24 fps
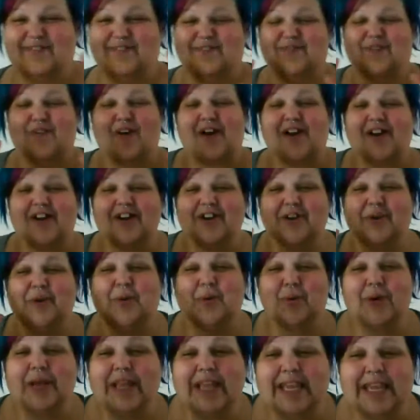the fart
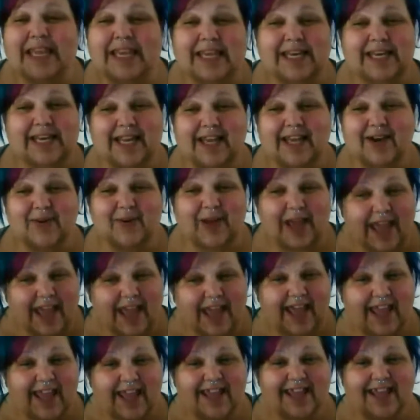queen,
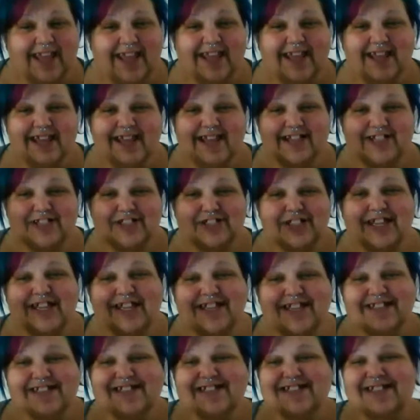okay? She
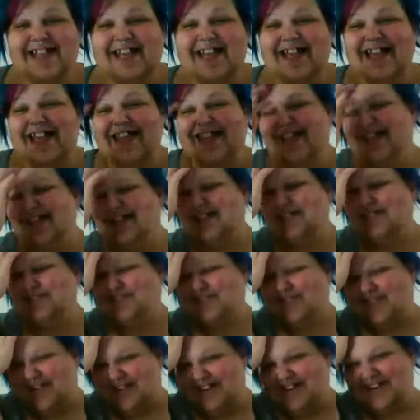is like the
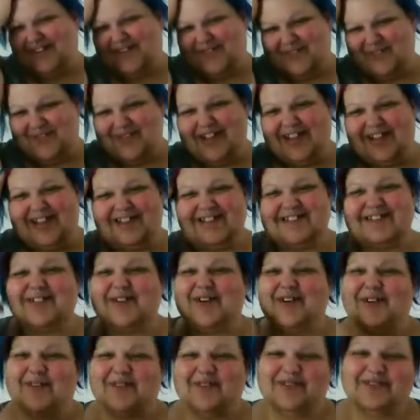fart queen.
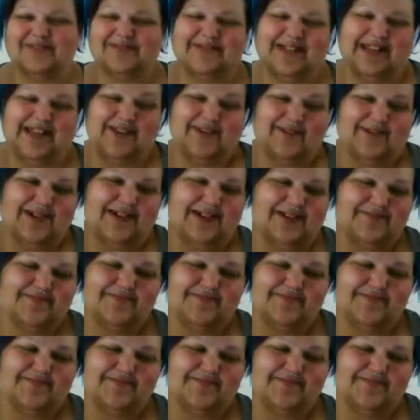So anyway.